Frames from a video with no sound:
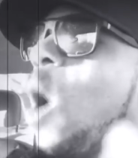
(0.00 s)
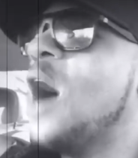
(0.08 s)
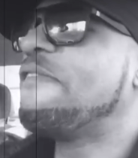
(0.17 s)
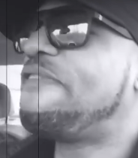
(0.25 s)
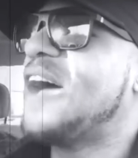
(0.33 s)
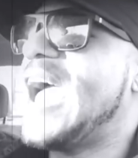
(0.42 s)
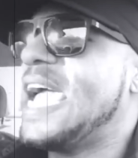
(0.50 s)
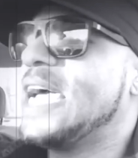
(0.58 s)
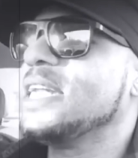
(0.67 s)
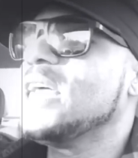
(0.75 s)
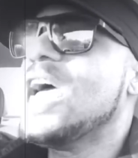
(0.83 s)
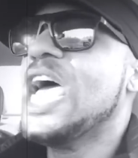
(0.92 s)
one
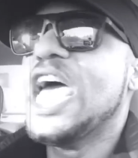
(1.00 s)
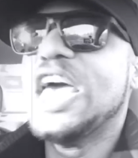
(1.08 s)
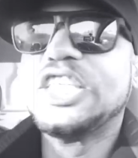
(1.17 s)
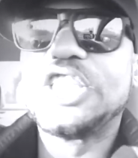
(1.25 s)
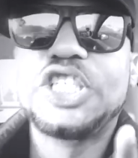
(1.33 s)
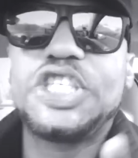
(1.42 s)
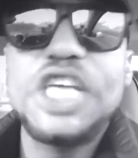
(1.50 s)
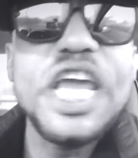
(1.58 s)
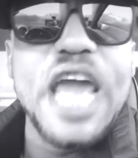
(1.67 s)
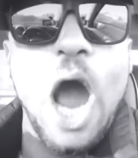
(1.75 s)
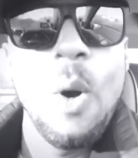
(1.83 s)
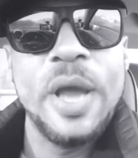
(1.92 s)
fan is
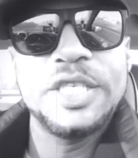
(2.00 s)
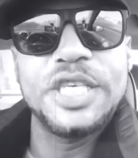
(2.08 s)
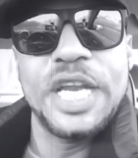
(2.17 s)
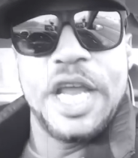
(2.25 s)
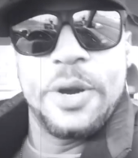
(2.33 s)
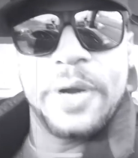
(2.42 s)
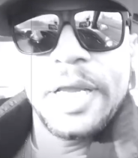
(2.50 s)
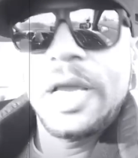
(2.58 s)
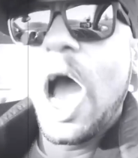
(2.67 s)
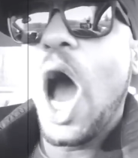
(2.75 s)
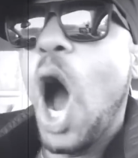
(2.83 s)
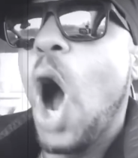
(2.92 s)
geoengineering.
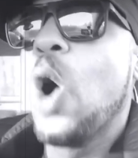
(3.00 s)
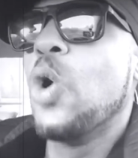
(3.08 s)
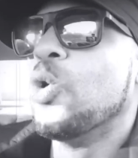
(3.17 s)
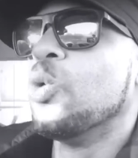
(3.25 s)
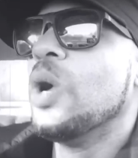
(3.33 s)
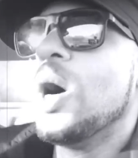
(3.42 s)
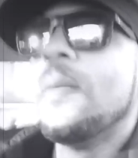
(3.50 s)
Oh,